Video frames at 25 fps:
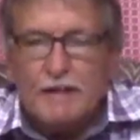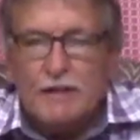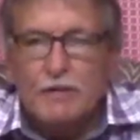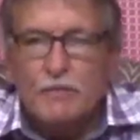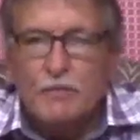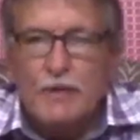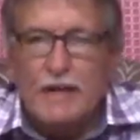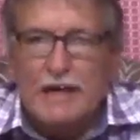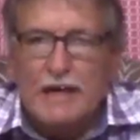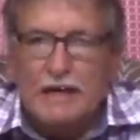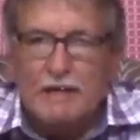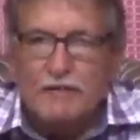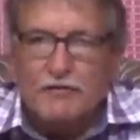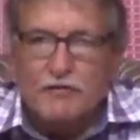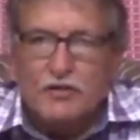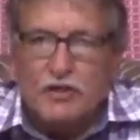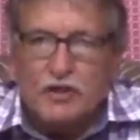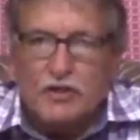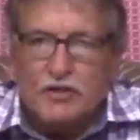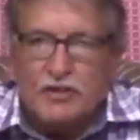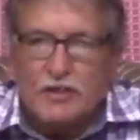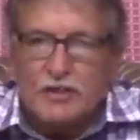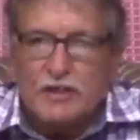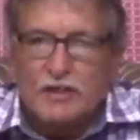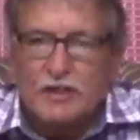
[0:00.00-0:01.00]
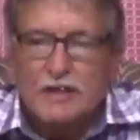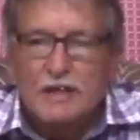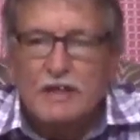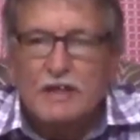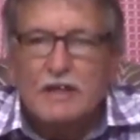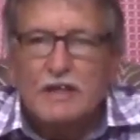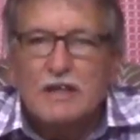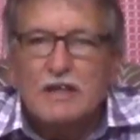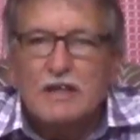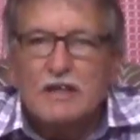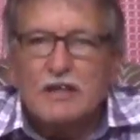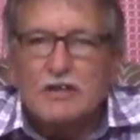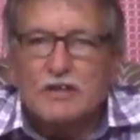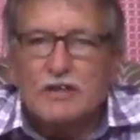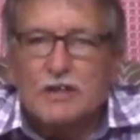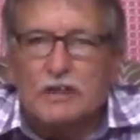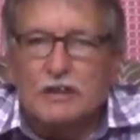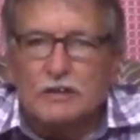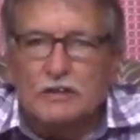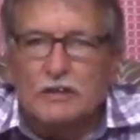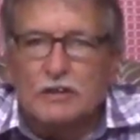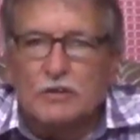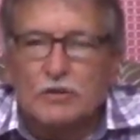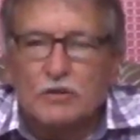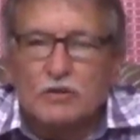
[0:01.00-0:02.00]
We have just
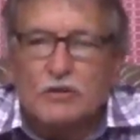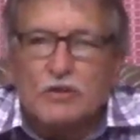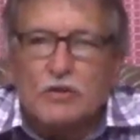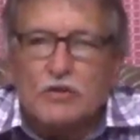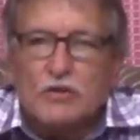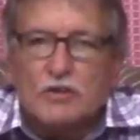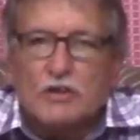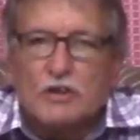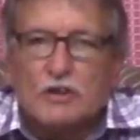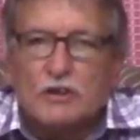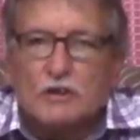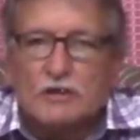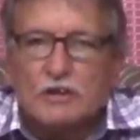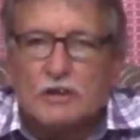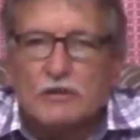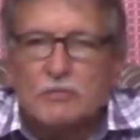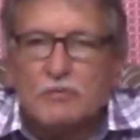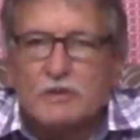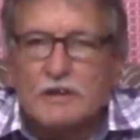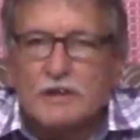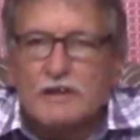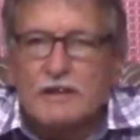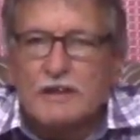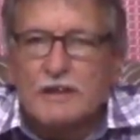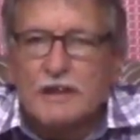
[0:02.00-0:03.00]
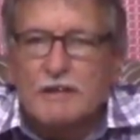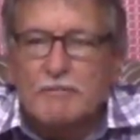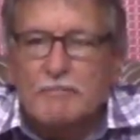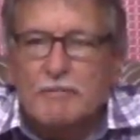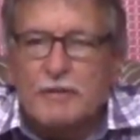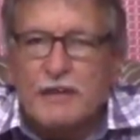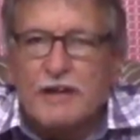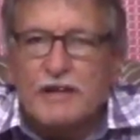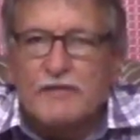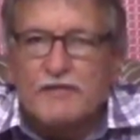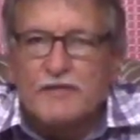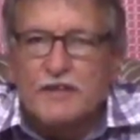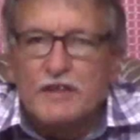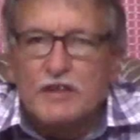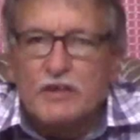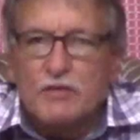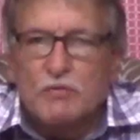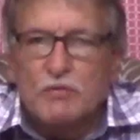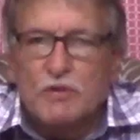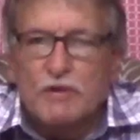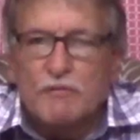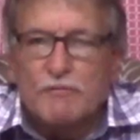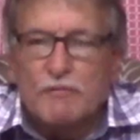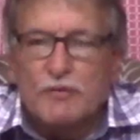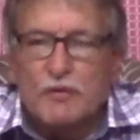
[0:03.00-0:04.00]
started, also started with breakfast
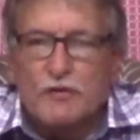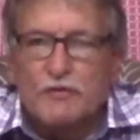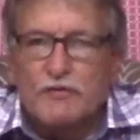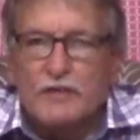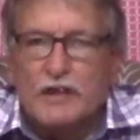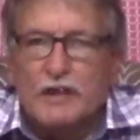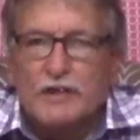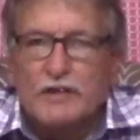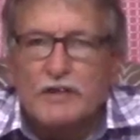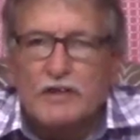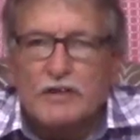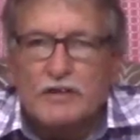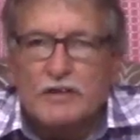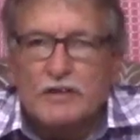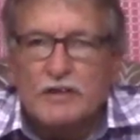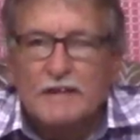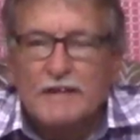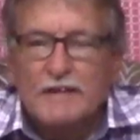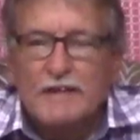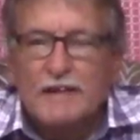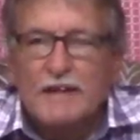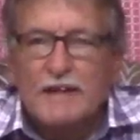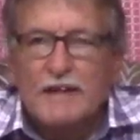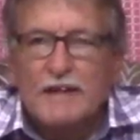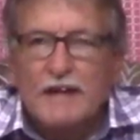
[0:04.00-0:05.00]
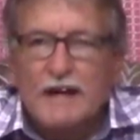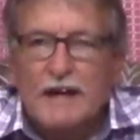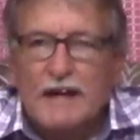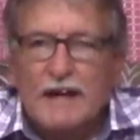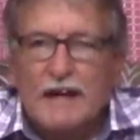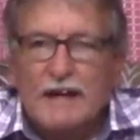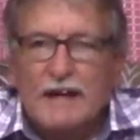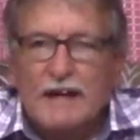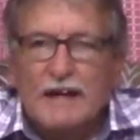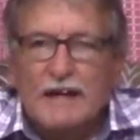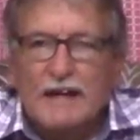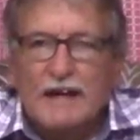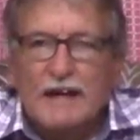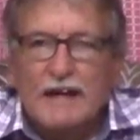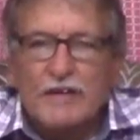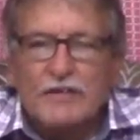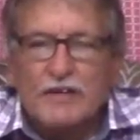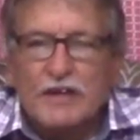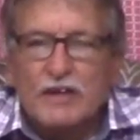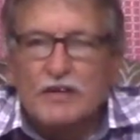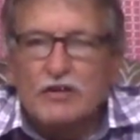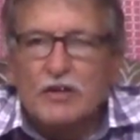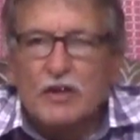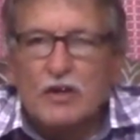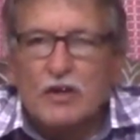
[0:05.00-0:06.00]
with Prof Hannes uh, and
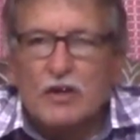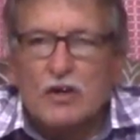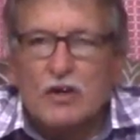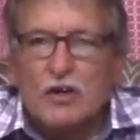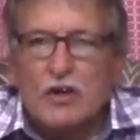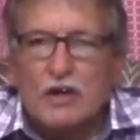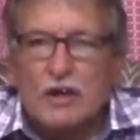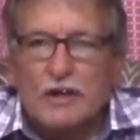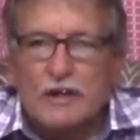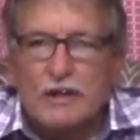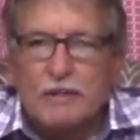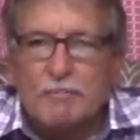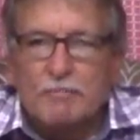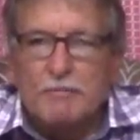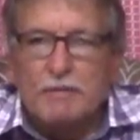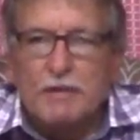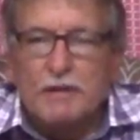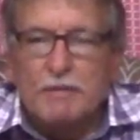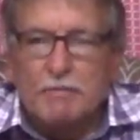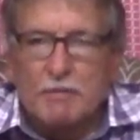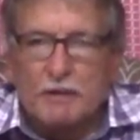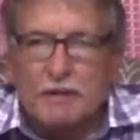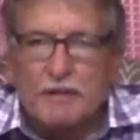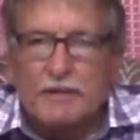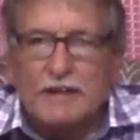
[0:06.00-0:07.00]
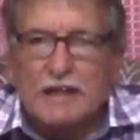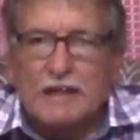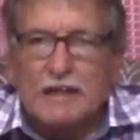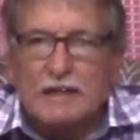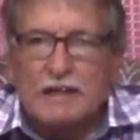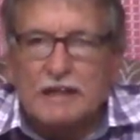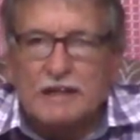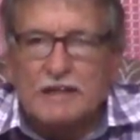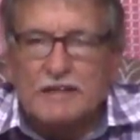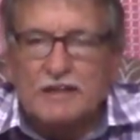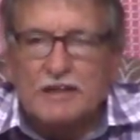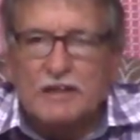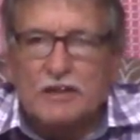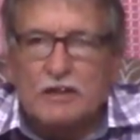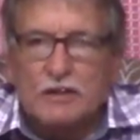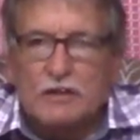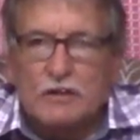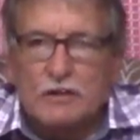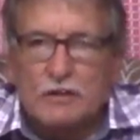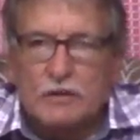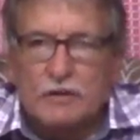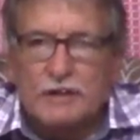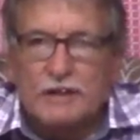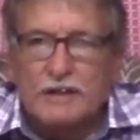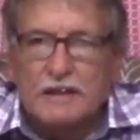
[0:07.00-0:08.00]
there's a lot of people that
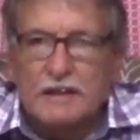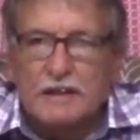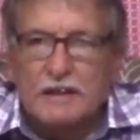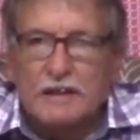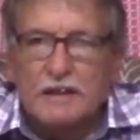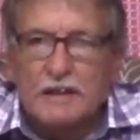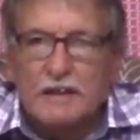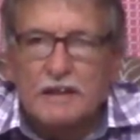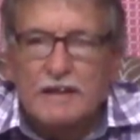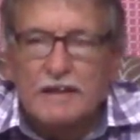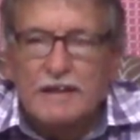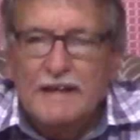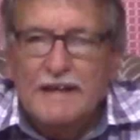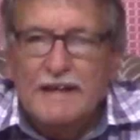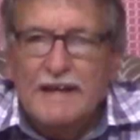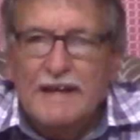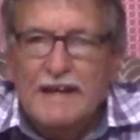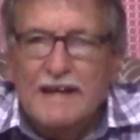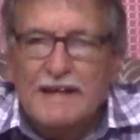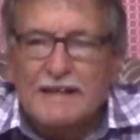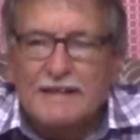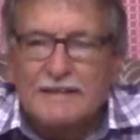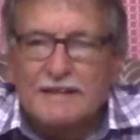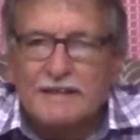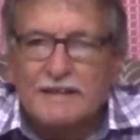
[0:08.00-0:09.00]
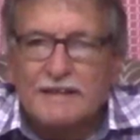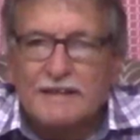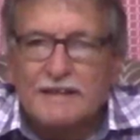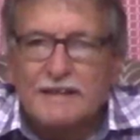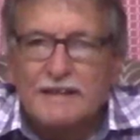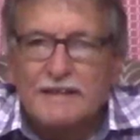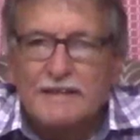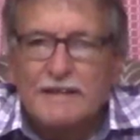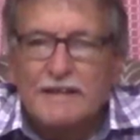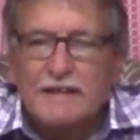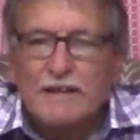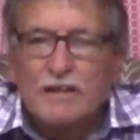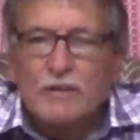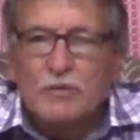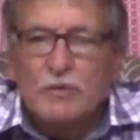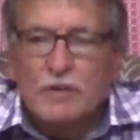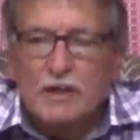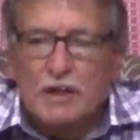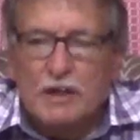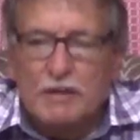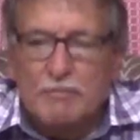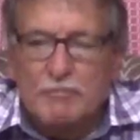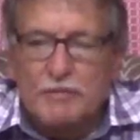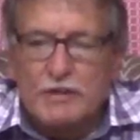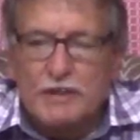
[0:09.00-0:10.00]
start looking at it we
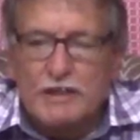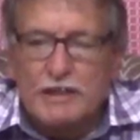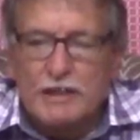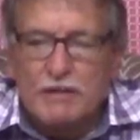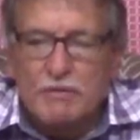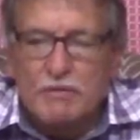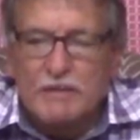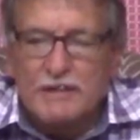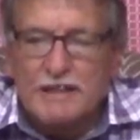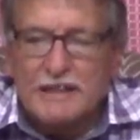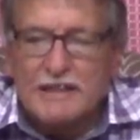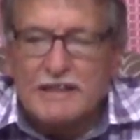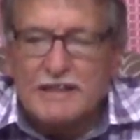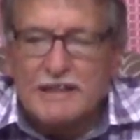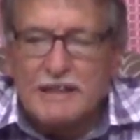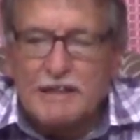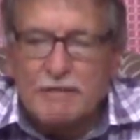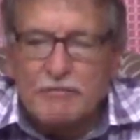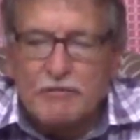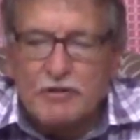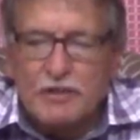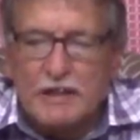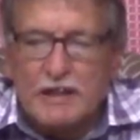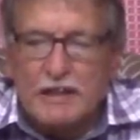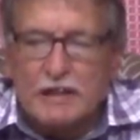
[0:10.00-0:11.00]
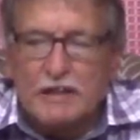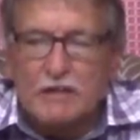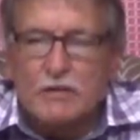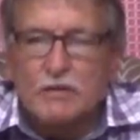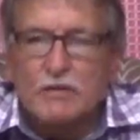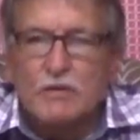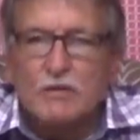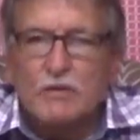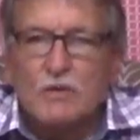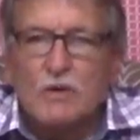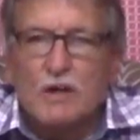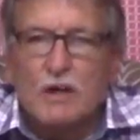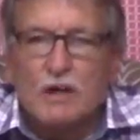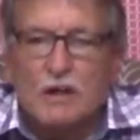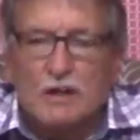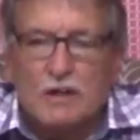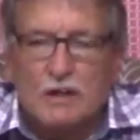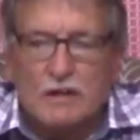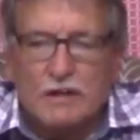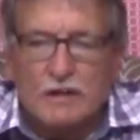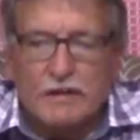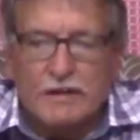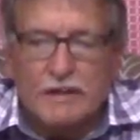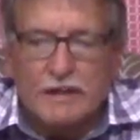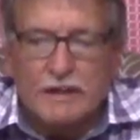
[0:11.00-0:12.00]
are busy with the subject, who
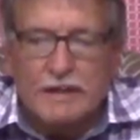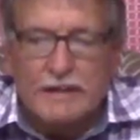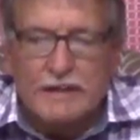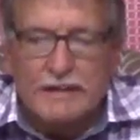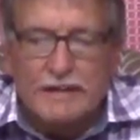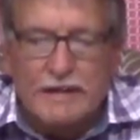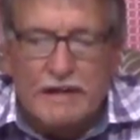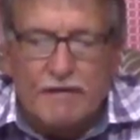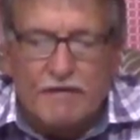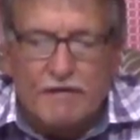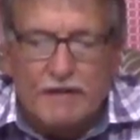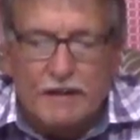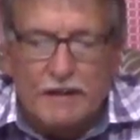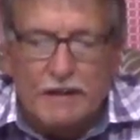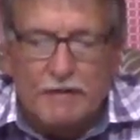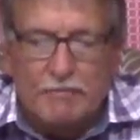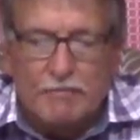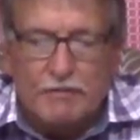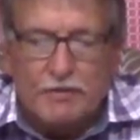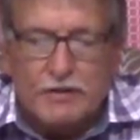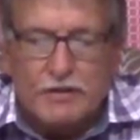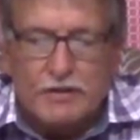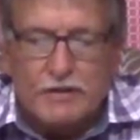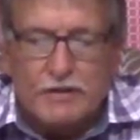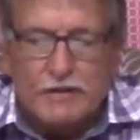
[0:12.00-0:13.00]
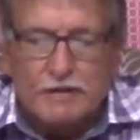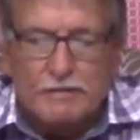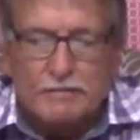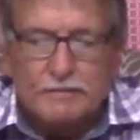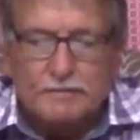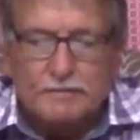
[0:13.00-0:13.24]
are the Nephilims?